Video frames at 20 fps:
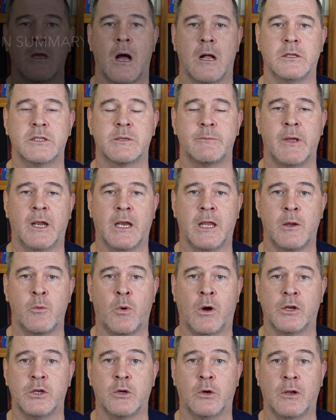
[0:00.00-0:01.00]
Ultimately,
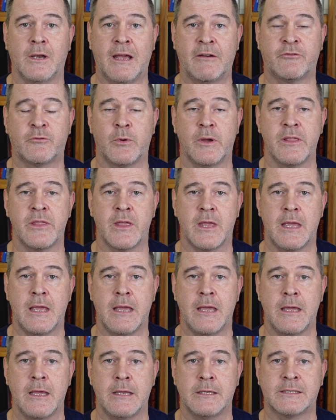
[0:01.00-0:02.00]
what you're left with
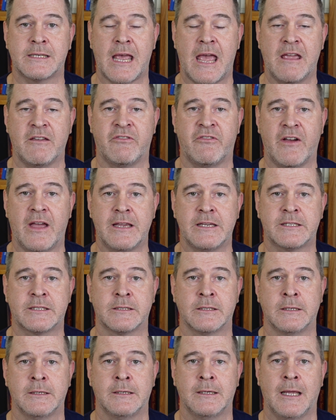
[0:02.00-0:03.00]
is a
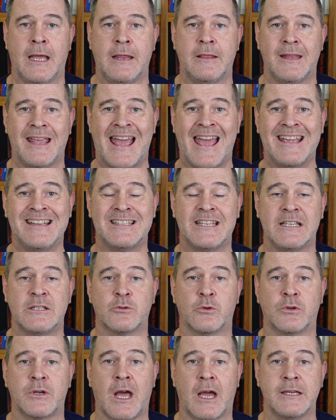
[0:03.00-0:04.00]
face in the 80s
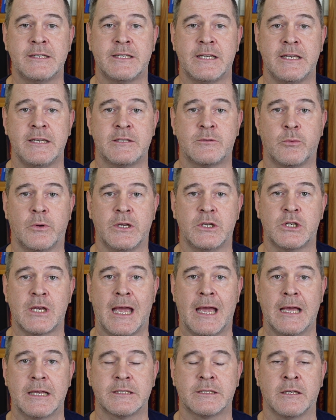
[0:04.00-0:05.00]
or 90s, which
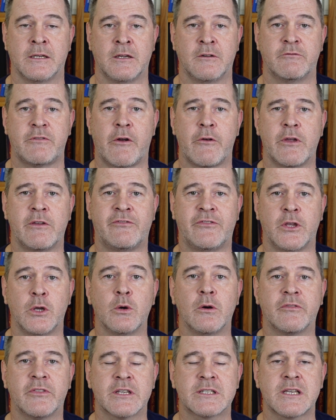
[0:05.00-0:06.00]
has very
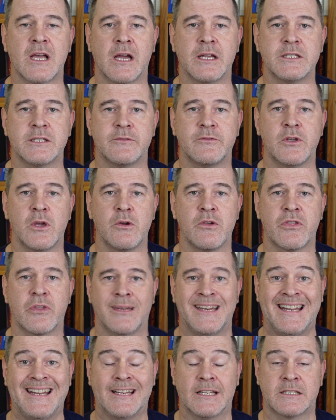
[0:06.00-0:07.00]
few of the signs of youth.
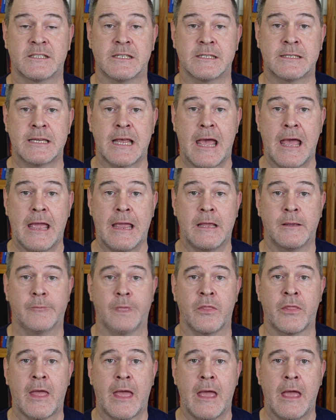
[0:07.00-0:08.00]
Needless to say,
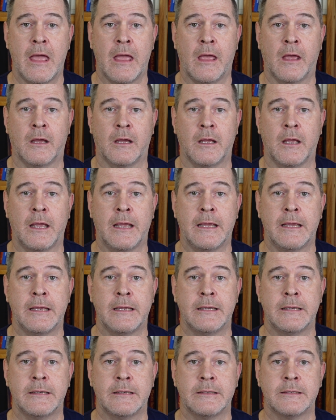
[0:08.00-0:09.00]
there
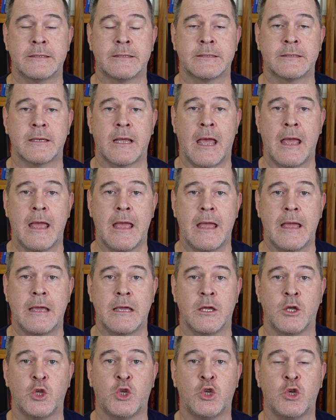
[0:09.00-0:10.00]
is
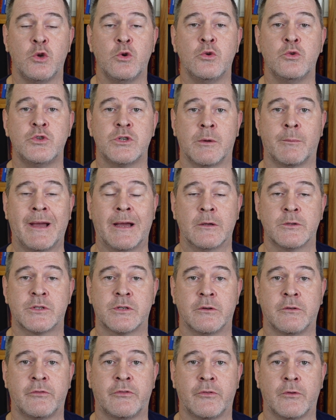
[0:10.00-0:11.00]
a huge amount
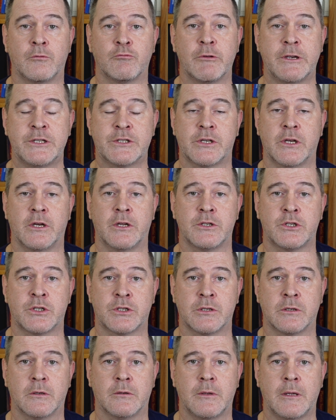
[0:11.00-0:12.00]
of
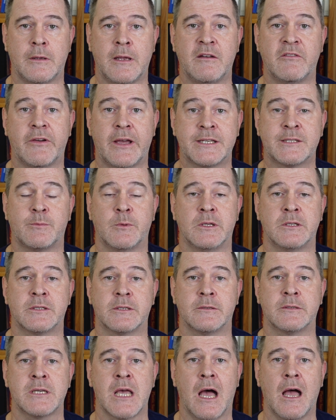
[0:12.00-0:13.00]
research, investment,
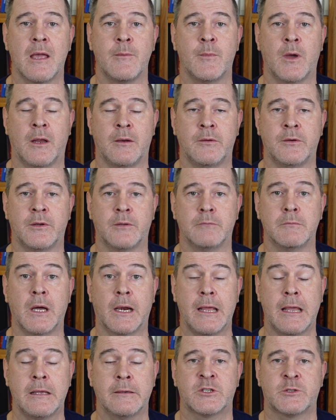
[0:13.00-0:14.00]
time and
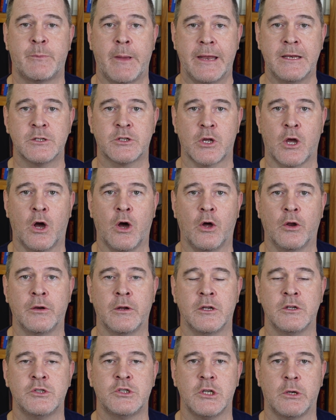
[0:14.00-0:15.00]
money spent on
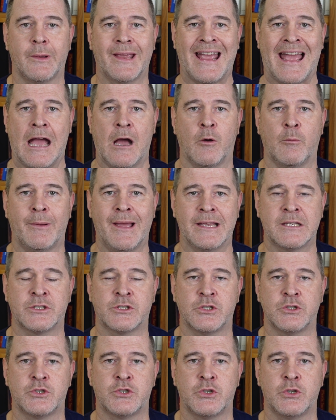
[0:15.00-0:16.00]
doing our
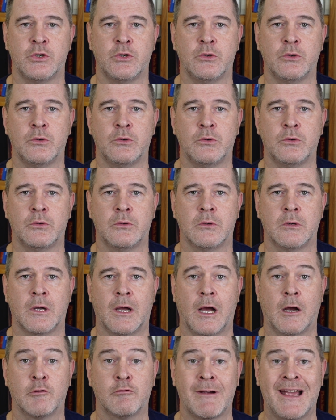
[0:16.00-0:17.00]
best to
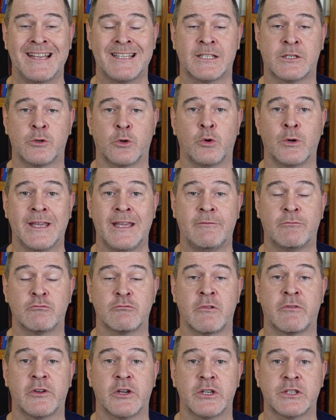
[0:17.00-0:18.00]
arrest or even
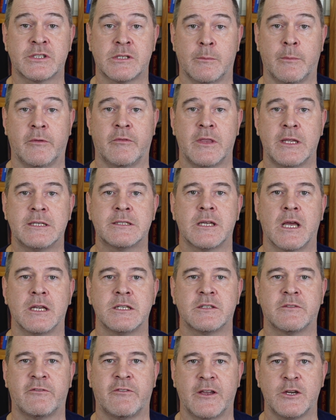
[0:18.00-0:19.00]
reverse some of these
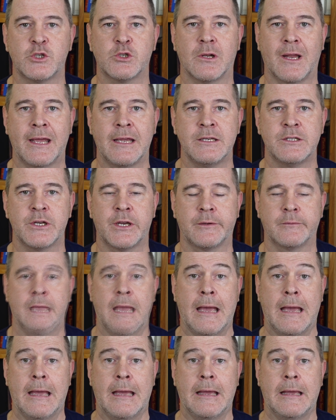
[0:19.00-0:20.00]
signs of facial aging,
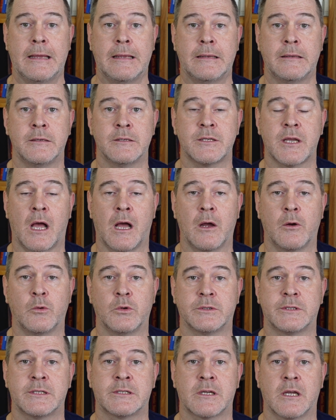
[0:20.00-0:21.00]
and I
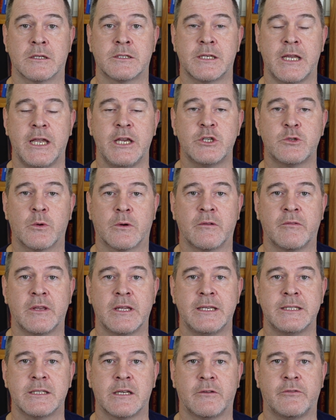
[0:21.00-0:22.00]
will discuss each one of
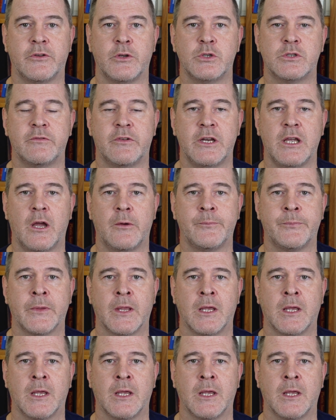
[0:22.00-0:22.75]
these in a future video.